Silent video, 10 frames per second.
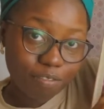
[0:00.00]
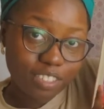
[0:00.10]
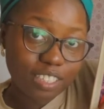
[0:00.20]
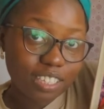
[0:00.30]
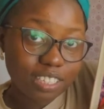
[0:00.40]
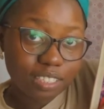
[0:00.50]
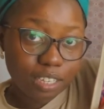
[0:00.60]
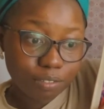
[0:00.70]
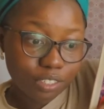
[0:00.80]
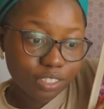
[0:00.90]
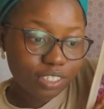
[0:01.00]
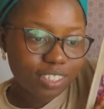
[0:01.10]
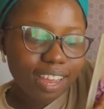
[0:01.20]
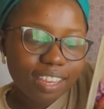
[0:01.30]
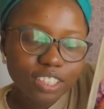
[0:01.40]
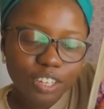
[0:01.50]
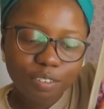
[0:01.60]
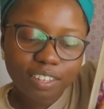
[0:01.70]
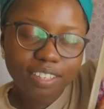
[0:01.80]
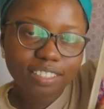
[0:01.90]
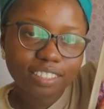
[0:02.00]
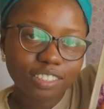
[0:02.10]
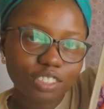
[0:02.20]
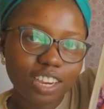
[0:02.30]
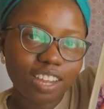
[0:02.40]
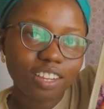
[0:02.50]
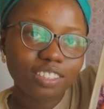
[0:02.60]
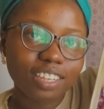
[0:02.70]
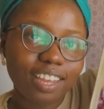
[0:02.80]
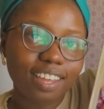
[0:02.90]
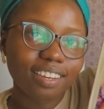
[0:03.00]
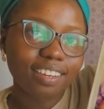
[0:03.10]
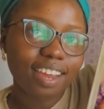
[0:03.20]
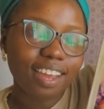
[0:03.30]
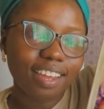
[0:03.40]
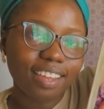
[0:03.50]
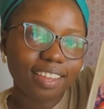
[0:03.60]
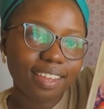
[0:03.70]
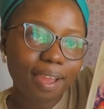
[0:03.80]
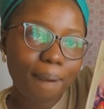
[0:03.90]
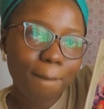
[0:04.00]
Sons and Lovers. I started reading this as a child and I